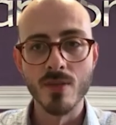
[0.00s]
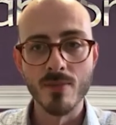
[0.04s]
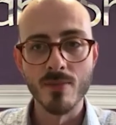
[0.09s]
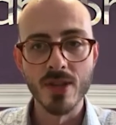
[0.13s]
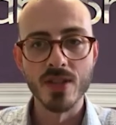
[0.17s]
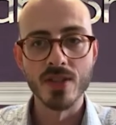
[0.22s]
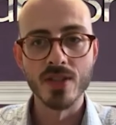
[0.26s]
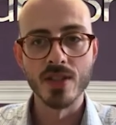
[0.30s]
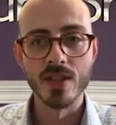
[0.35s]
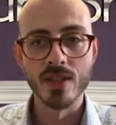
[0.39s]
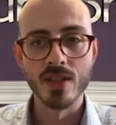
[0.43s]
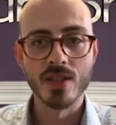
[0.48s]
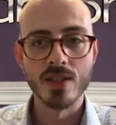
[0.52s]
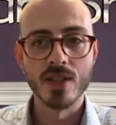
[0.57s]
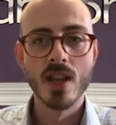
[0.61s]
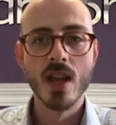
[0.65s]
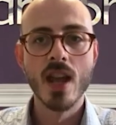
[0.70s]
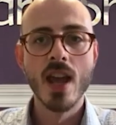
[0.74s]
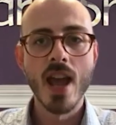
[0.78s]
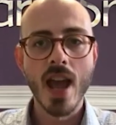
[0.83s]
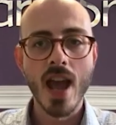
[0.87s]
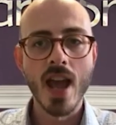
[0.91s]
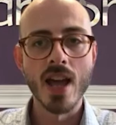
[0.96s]
business
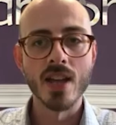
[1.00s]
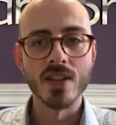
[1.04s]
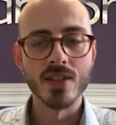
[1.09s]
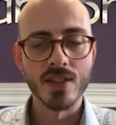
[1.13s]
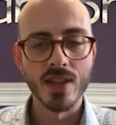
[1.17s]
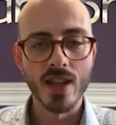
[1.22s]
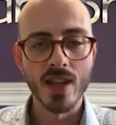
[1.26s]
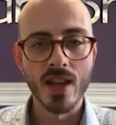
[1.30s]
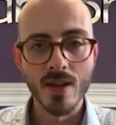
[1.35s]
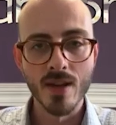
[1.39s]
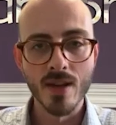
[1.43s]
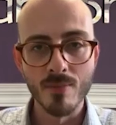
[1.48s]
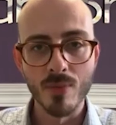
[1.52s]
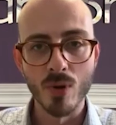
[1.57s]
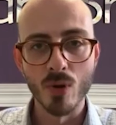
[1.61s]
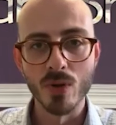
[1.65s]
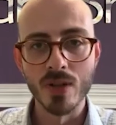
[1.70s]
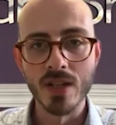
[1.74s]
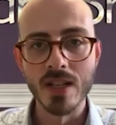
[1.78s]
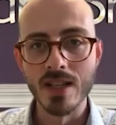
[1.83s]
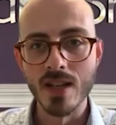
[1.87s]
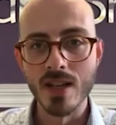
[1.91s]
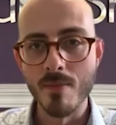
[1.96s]
has that
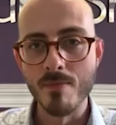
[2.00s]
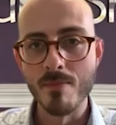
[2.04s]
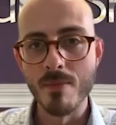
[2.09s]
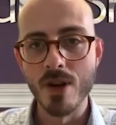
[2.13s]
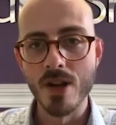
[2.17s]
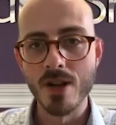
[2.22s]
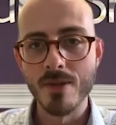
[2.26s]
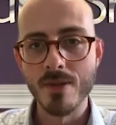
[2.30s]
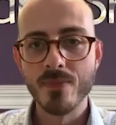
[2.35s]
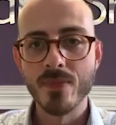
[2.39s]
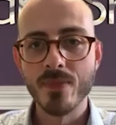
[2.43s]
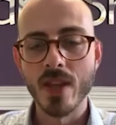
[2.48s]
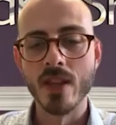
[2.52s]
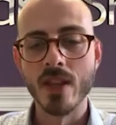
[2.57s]
employee number,